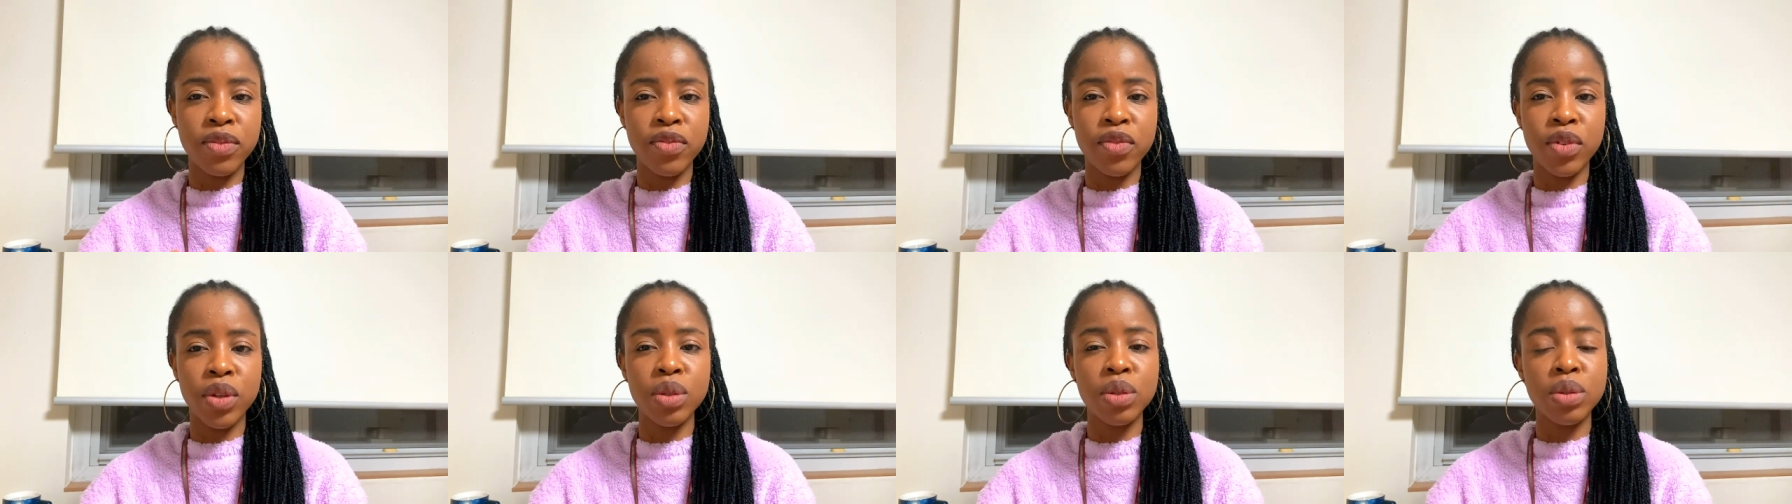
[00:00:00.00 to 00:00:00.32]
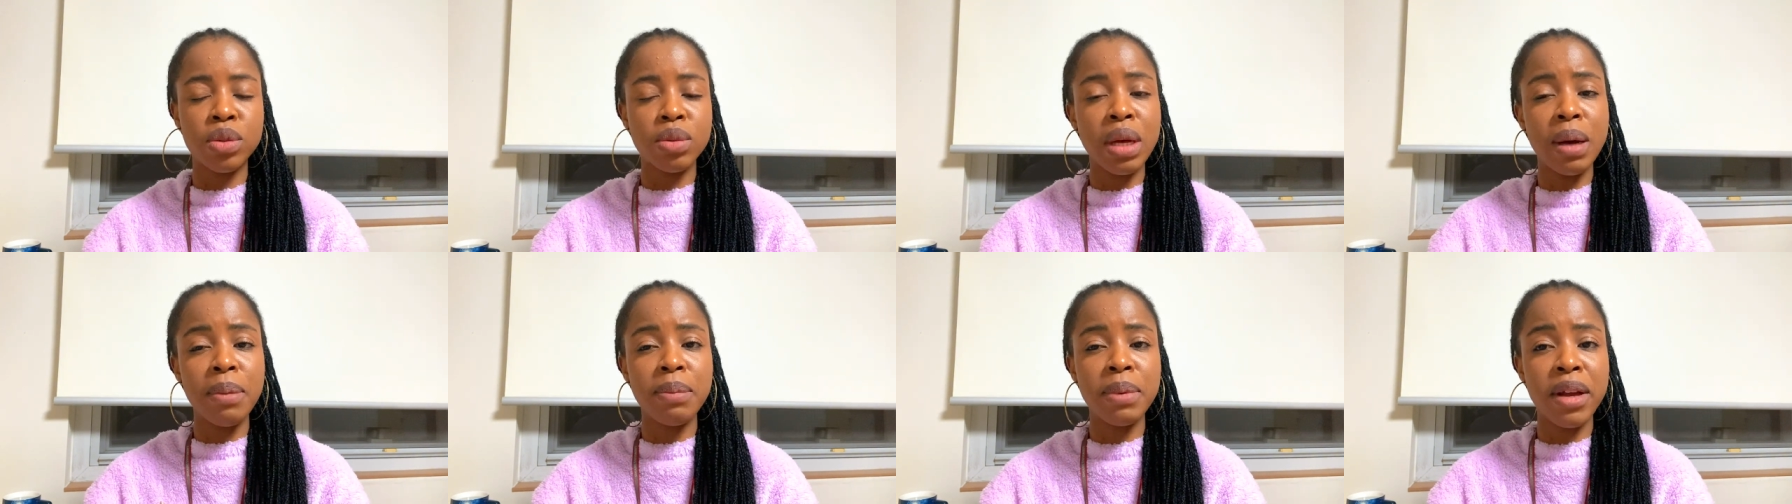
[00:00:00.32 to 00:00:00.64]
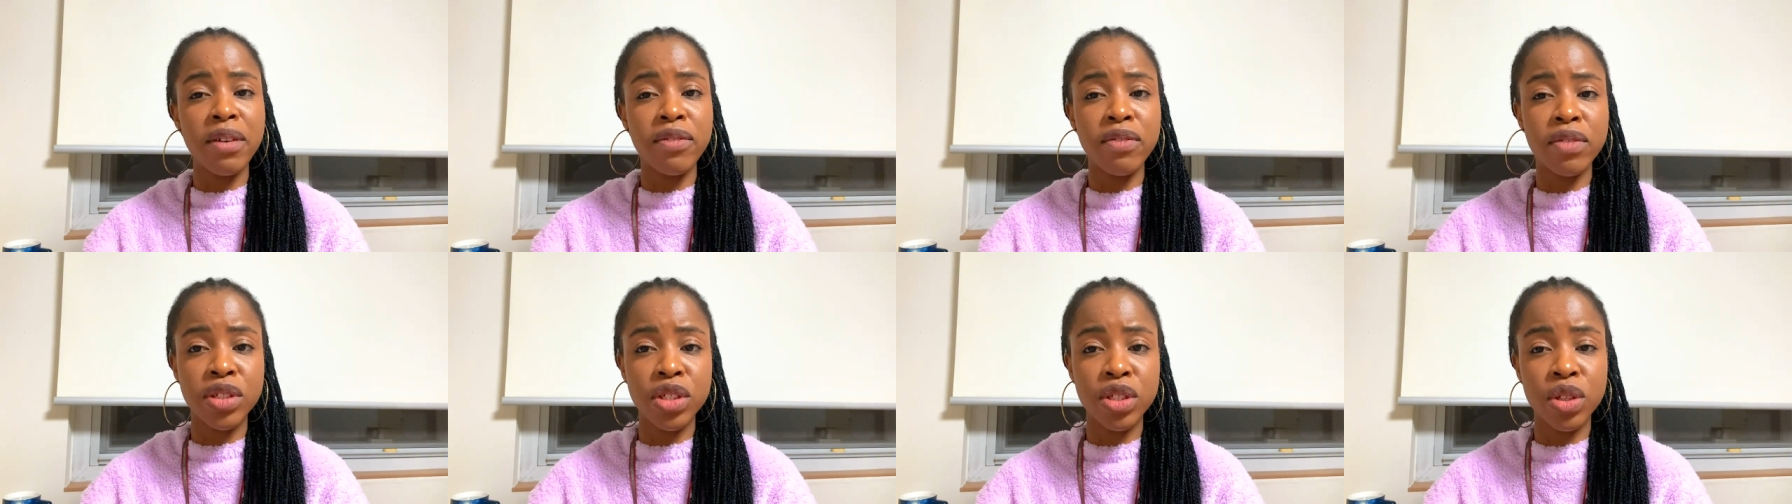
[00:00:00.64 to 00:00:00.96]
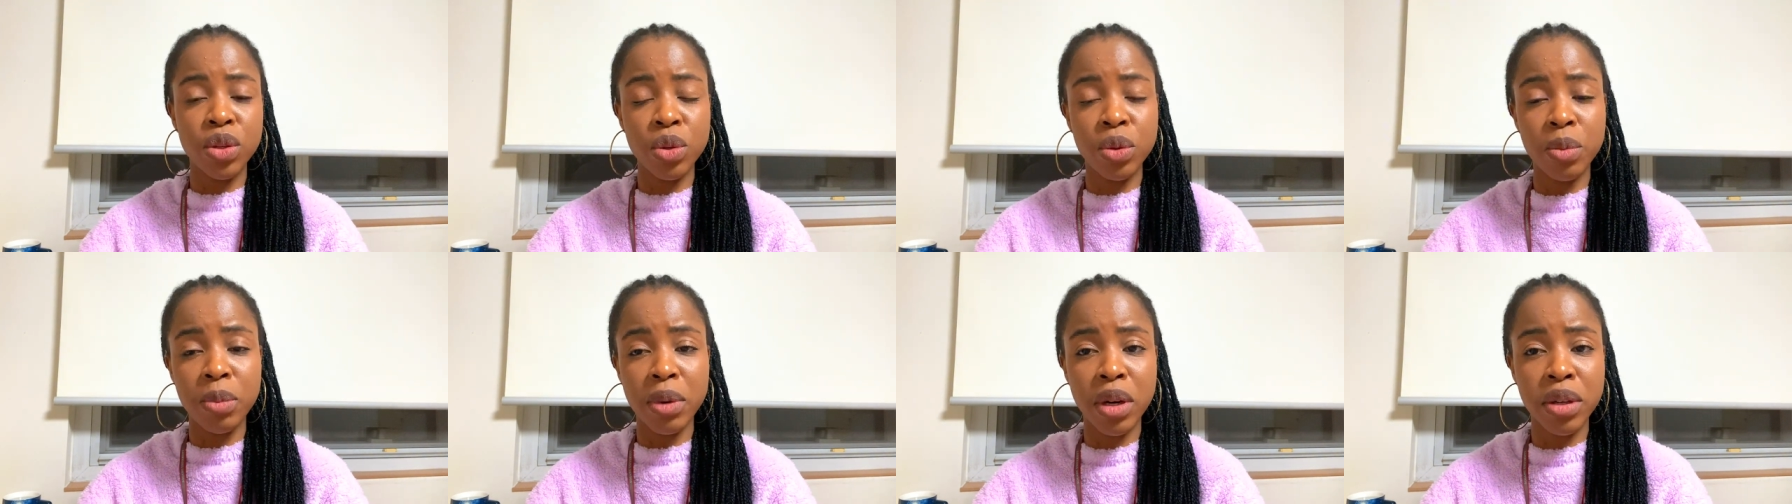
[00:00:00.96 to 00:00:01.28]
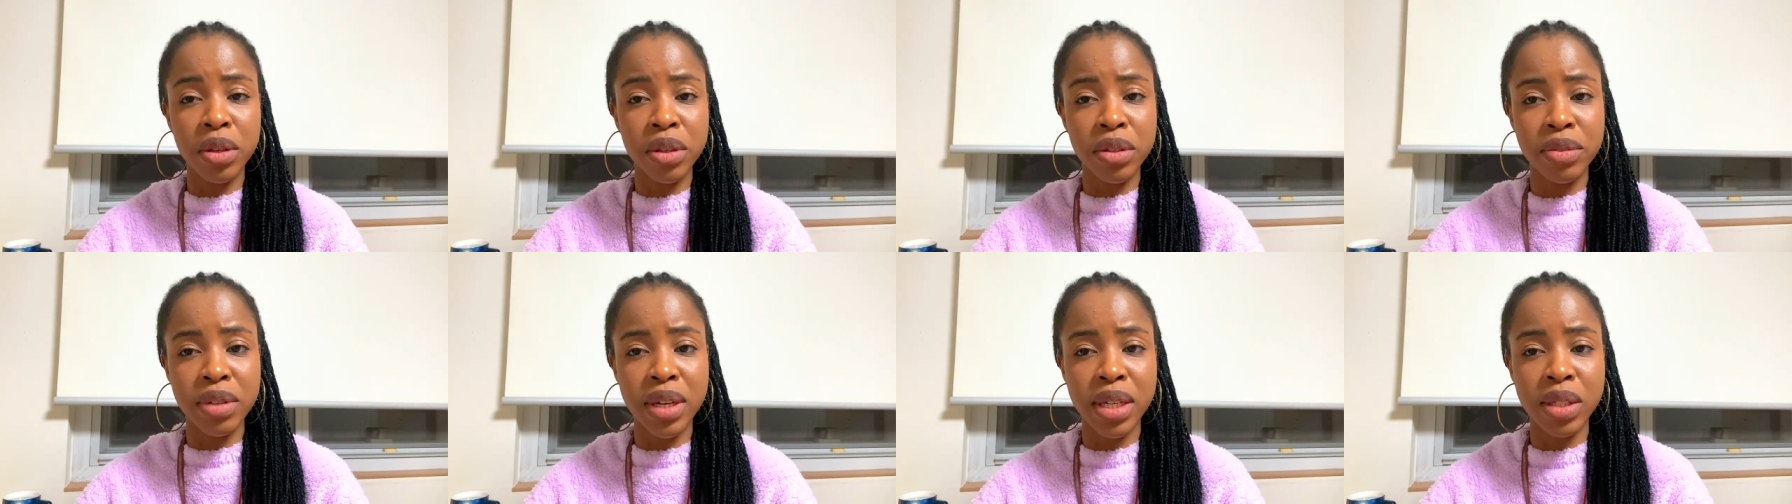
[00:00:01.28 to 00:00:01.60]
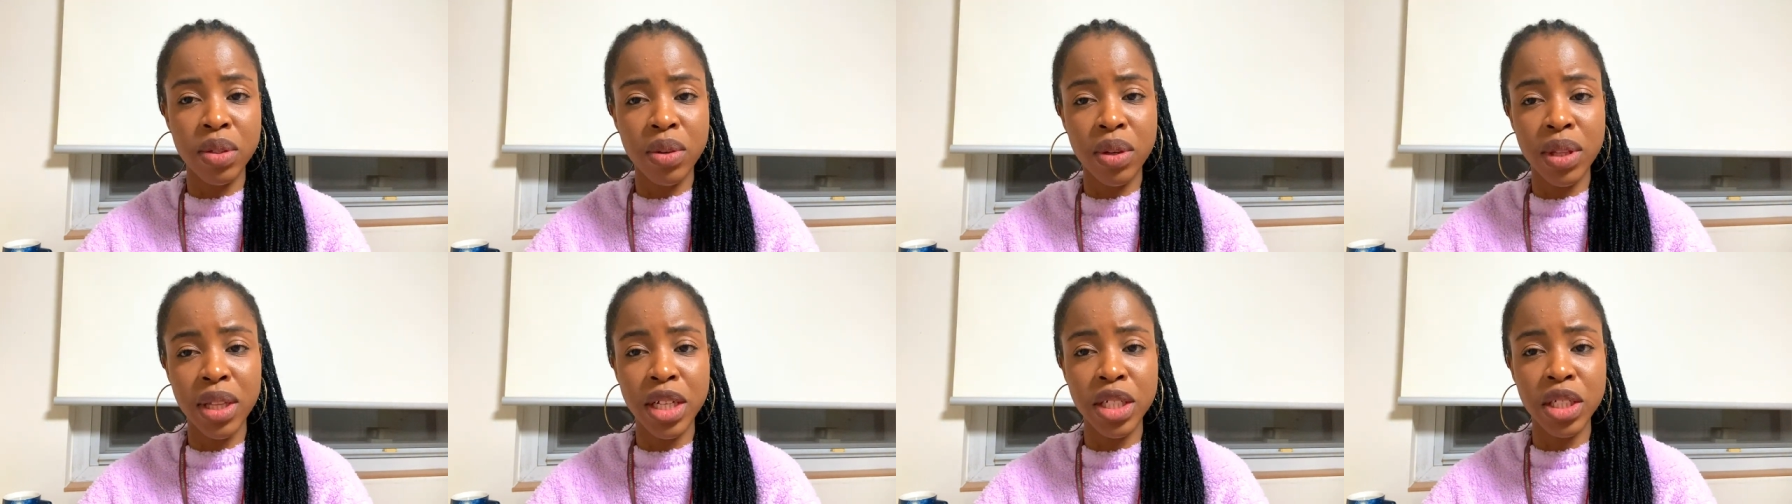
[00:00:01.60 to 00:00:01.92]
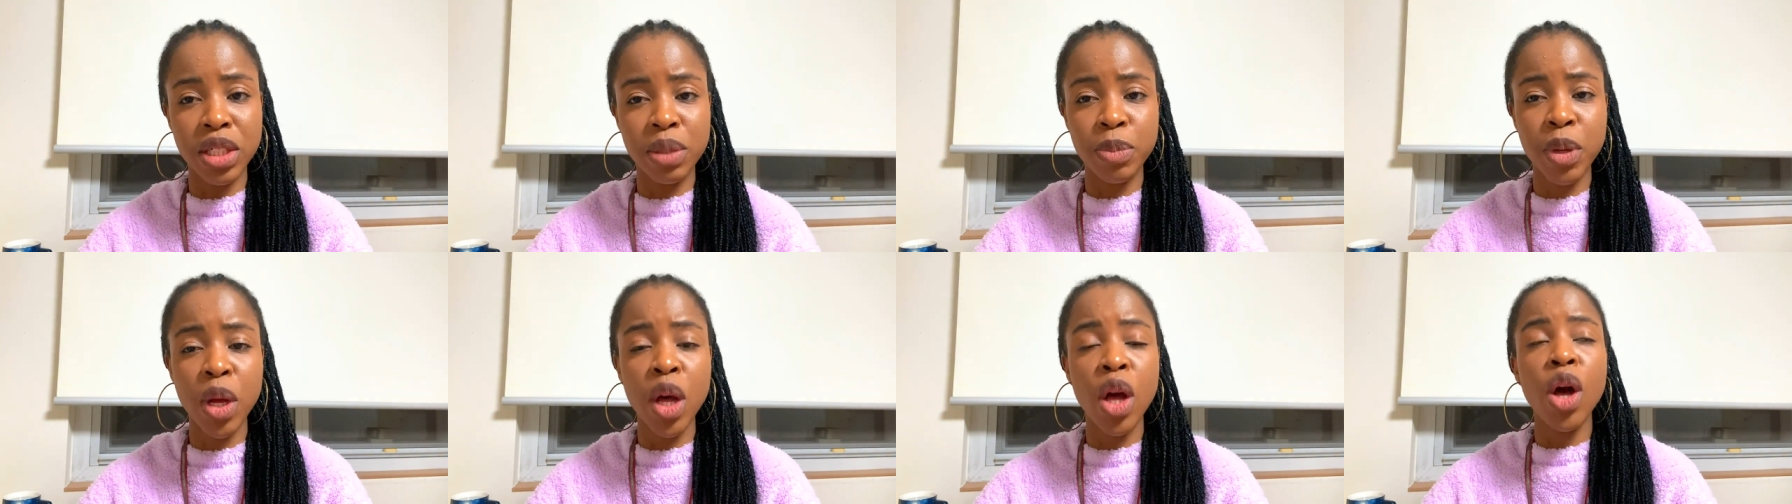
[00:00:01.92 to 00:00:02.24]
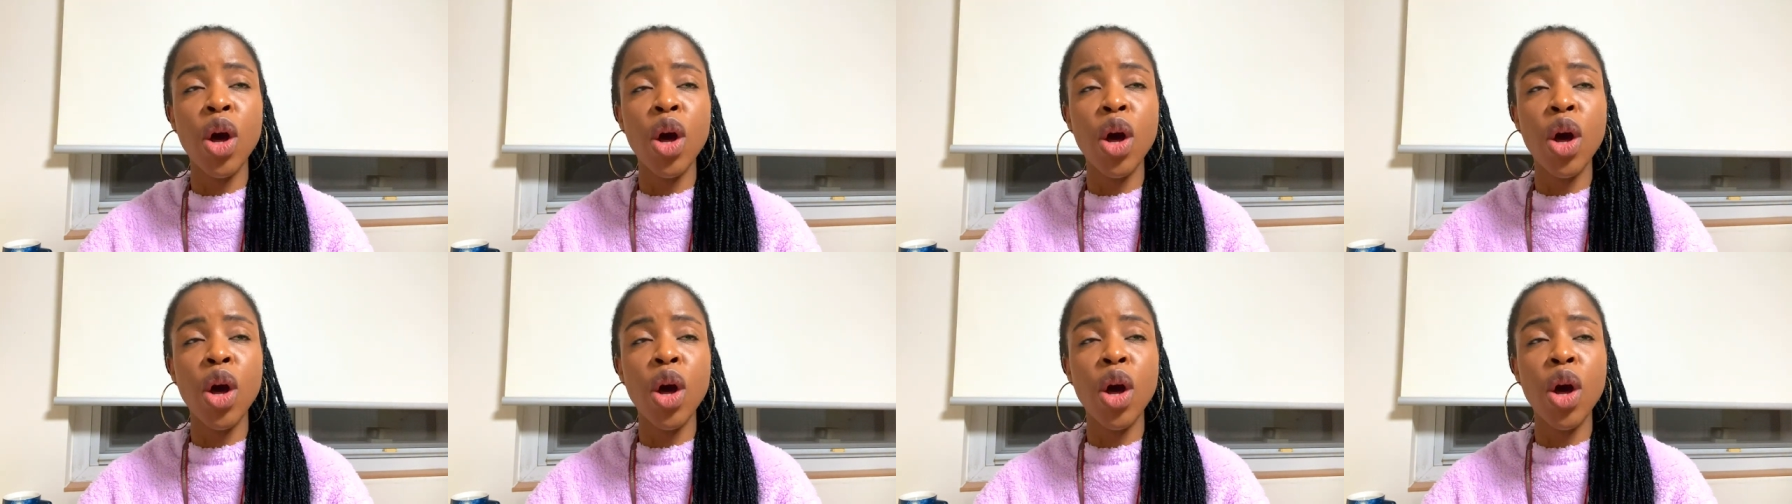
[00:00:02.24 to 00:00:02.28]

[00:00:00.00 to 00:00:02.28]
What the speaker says: for you to apply for the Global Career Scholarship.